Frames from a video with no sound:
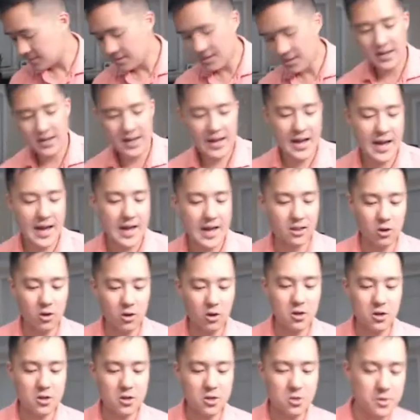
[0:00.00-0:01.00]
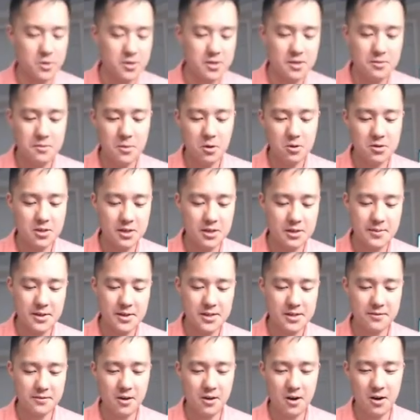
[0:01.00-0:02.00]
at launch, was the most
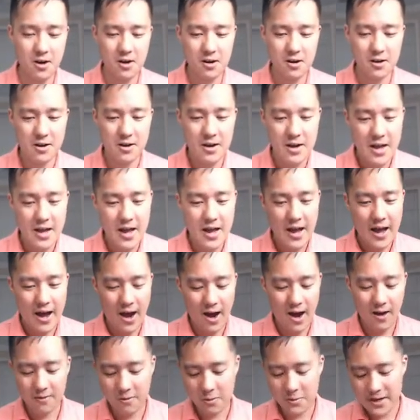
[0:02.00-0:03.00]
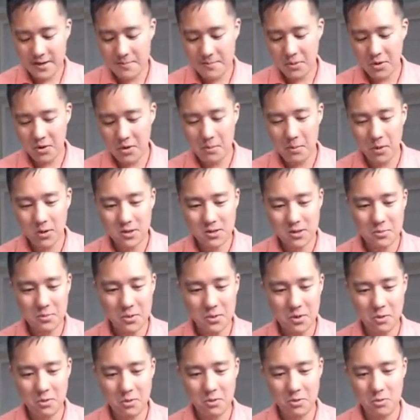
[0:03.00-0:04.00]
expensive card. However, we did pull
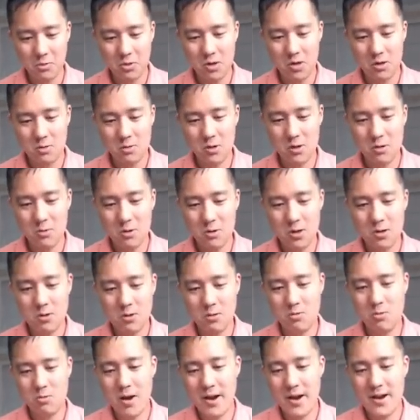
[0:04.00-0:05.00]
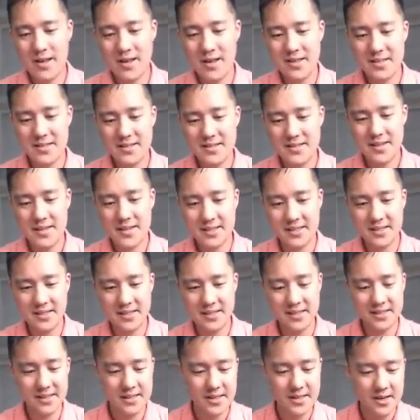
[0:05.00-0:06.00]
multiple, Wrenn and
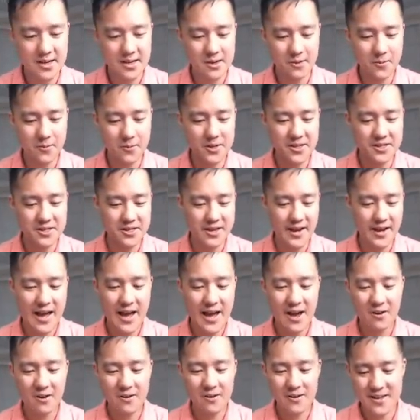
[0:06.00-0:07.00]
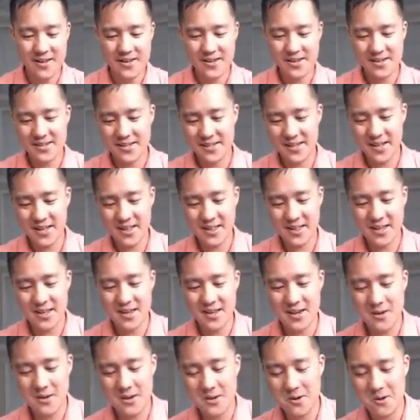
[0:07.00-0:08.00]
Sixes, which now is the
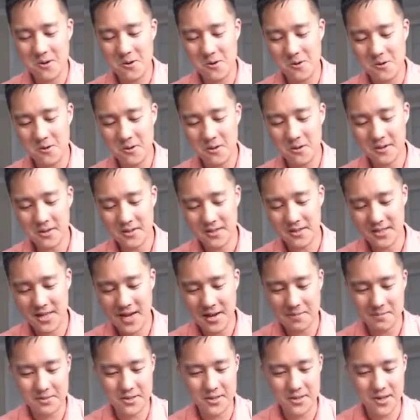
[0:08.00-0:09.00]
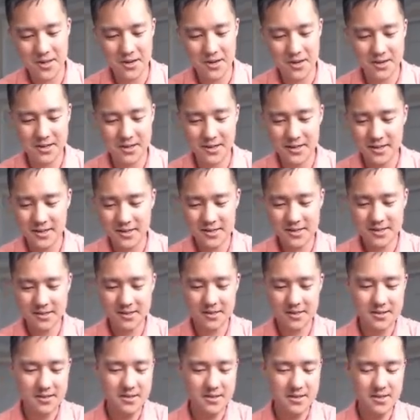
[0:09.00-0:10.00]
new top dog.
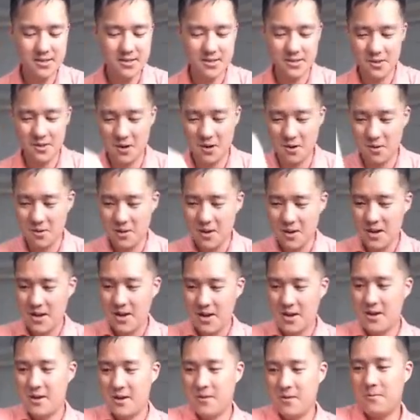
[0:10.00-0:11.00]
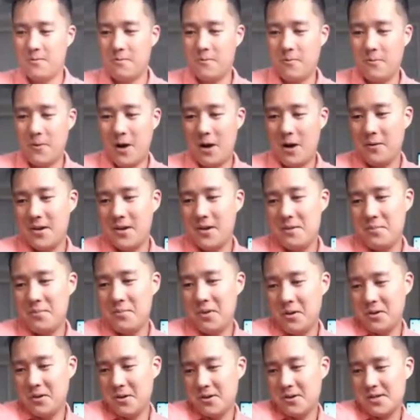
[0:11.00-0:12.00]
So, while we didn't
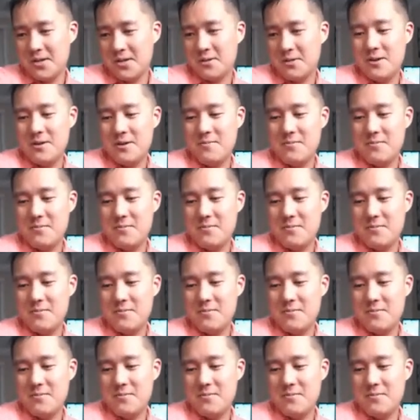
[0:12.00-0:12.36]
pull Urza, we've